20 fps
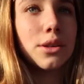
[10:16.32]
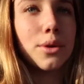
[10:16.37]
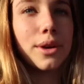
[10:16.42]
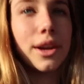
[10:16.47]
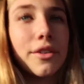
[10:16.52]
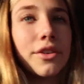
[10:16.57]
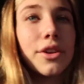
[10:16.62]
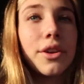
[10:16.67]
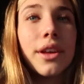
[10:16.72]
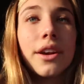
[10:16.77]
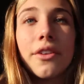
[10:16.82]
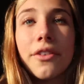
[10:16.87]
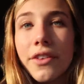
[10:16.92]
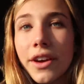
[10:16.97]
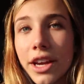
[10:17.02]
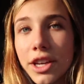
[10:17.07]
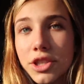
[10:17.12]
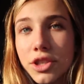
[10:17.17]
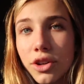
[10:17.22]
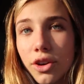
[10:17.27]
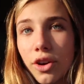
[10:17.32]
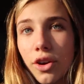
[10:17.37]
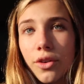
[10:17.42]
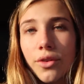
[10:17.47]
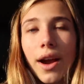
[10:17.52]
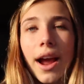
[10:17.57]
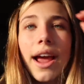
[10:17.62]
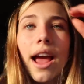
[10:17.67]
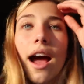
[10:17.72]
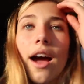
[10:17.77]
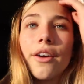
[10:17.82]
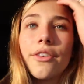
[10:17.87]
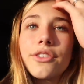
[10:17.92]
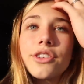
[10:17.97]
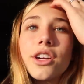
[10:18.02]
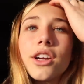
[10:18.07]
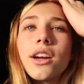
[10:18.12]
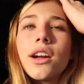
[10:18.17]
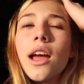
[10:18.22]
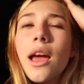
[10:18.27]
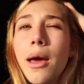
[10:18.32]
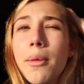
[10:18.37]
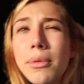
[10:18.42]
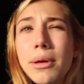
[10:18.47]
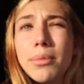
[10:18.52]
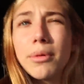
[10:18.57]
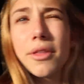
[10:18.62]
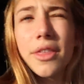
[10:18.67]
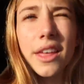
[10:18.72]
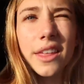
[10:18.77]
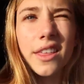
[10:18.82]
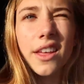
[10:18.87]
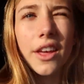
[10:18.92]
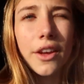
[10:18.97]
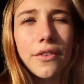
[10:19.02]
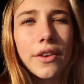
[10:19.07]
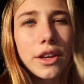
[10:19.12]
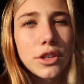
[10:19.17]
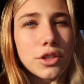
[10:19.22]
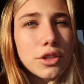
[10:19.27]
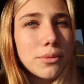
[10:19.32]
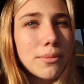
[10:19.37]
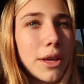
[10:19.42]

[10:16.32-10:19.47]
whenever you get a facial right after, people think that like facials